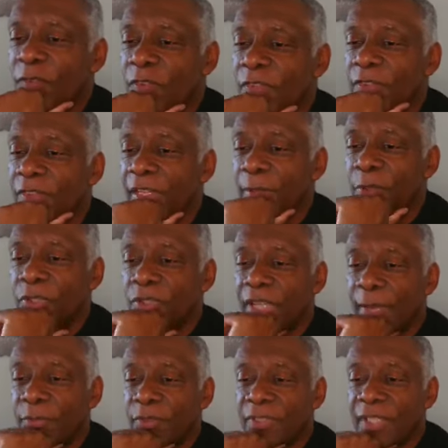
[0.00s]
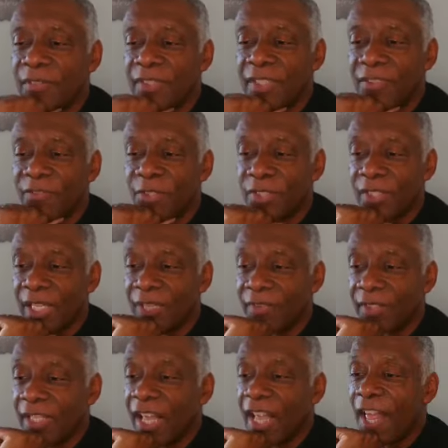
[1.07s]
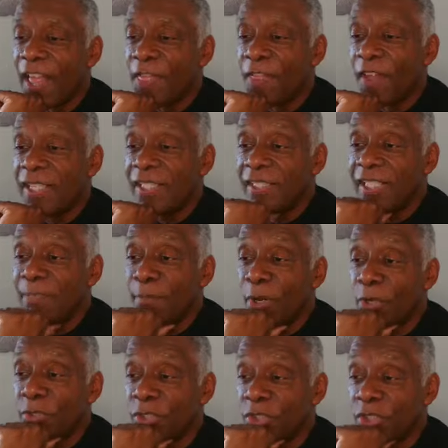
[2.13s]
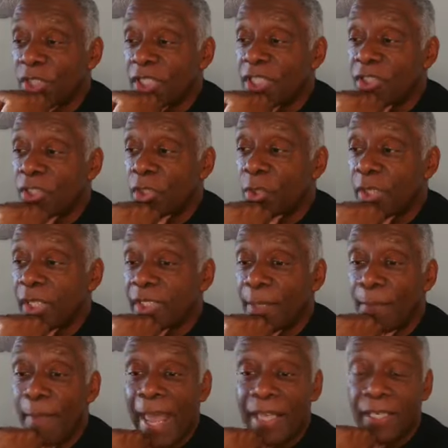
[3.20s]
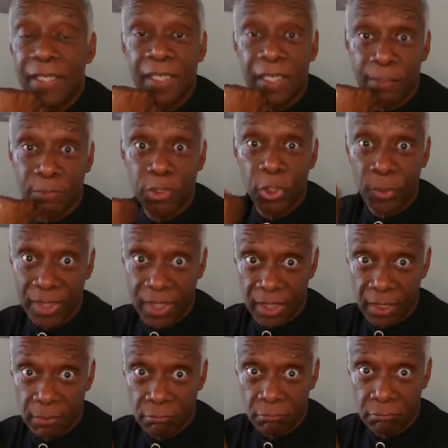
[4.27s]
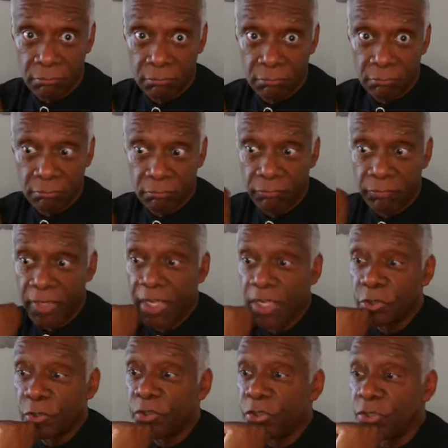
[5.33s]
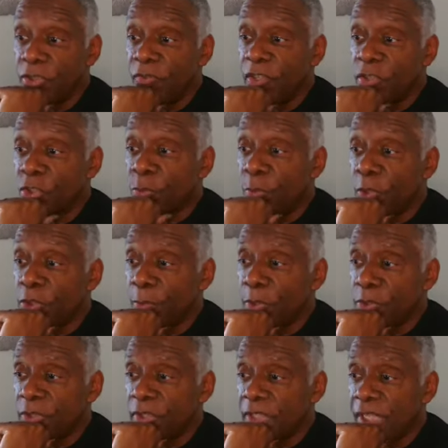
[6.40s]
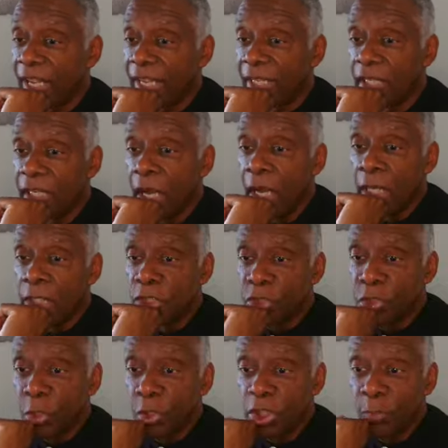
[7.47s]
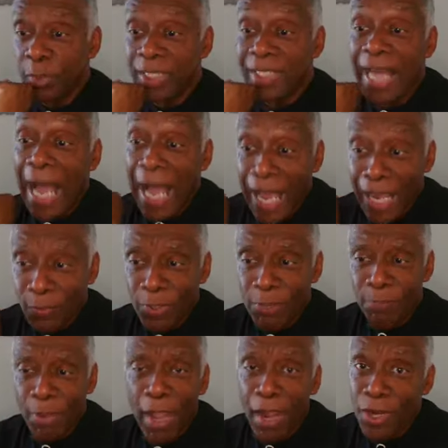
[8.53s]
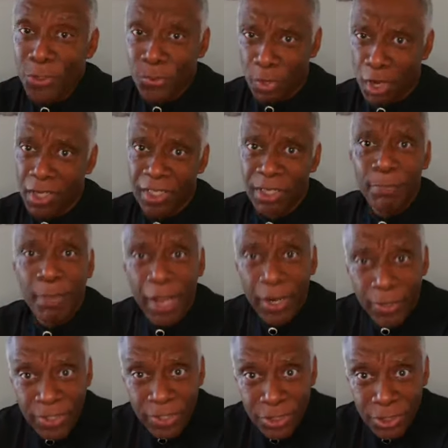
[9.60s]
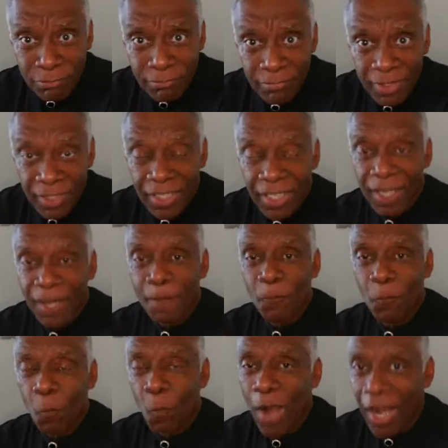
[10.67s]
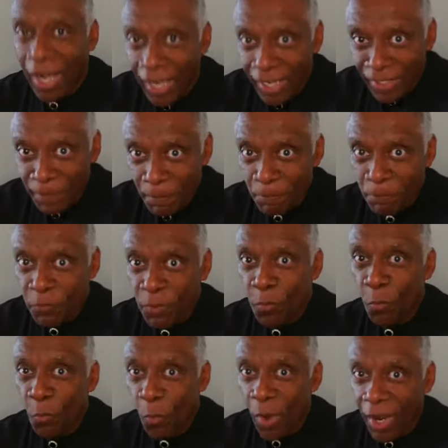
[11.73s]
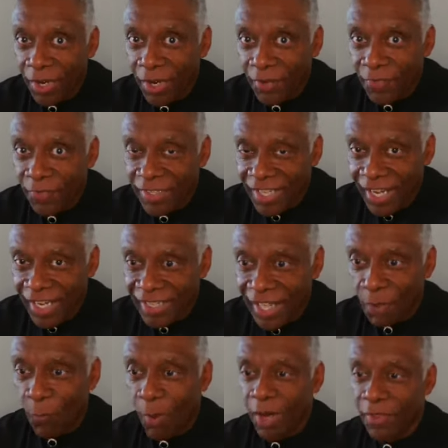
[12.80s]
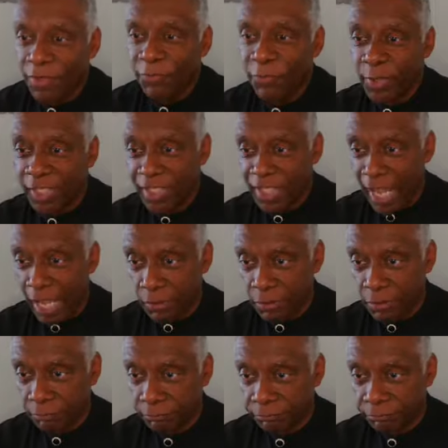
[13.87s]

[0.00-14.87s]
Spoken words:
Numbers chapter 17, verse 11. Thus did Moses, just as the Lord had commanded him, so he did. So the children of Israel spoke to Moses, saying, surely we die, we perish, we're all going to perish. Why? Why are they saying that? Why are they freaking out?